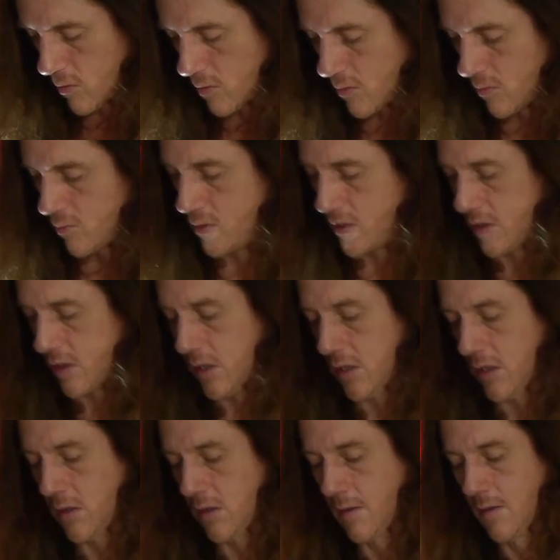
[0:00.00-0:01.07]

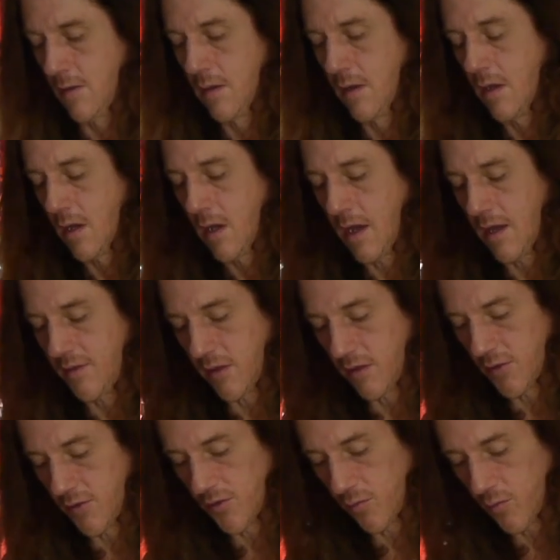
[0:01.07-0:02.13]
Okay, I think
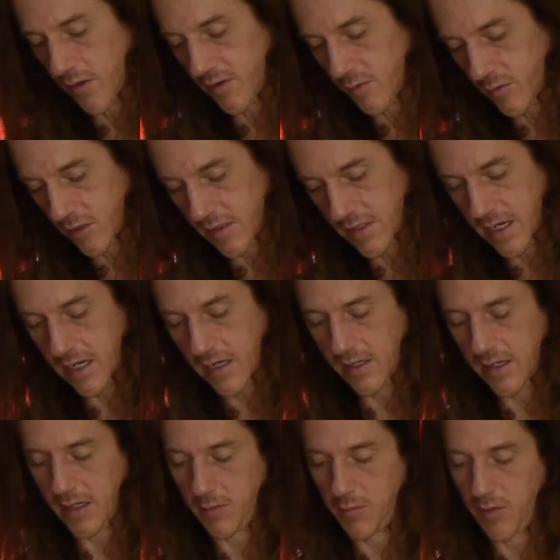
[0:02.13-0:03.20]
those are reasonably tight and
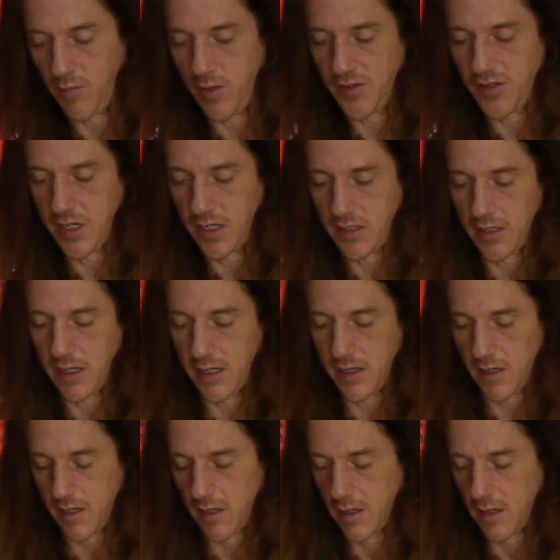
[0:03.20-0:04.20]
they can be rechecked later.